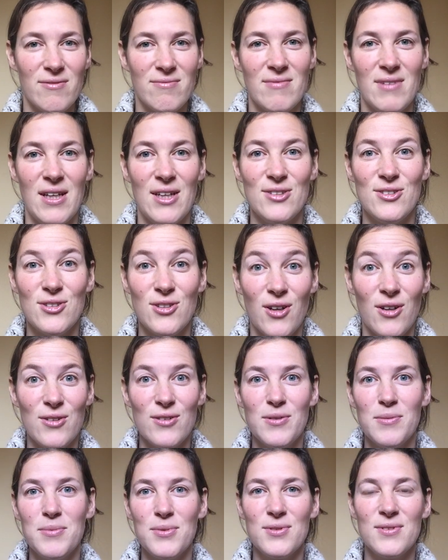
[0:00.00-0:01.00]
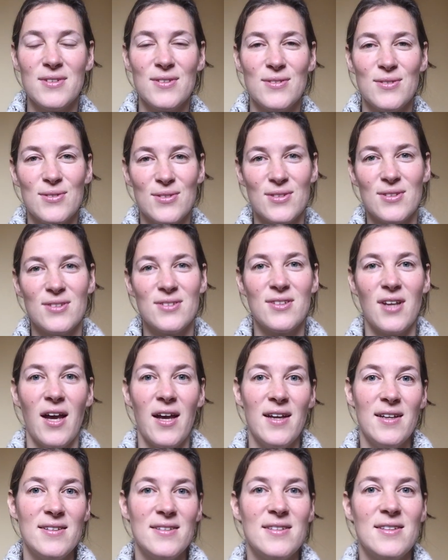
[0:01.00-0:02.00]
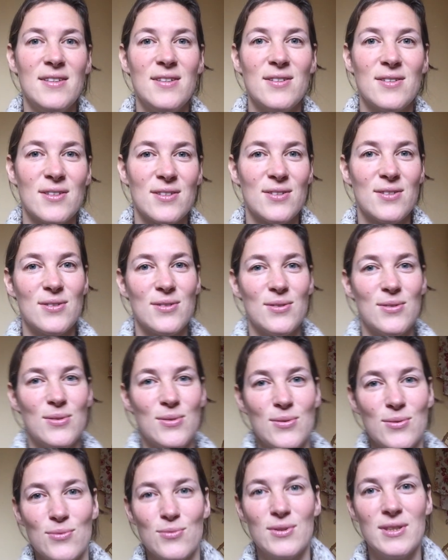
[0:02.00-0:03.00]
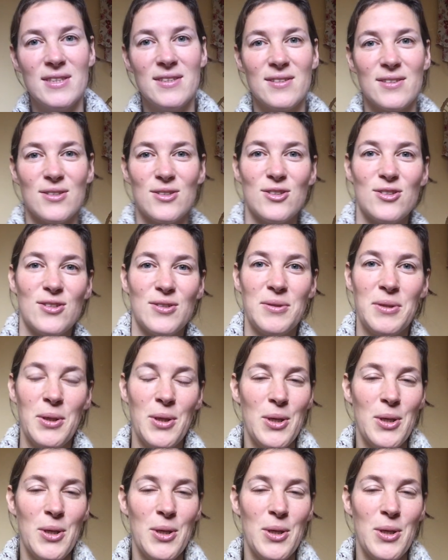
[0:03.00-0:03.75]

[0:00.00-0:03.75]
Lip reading: less contributing to society or to recent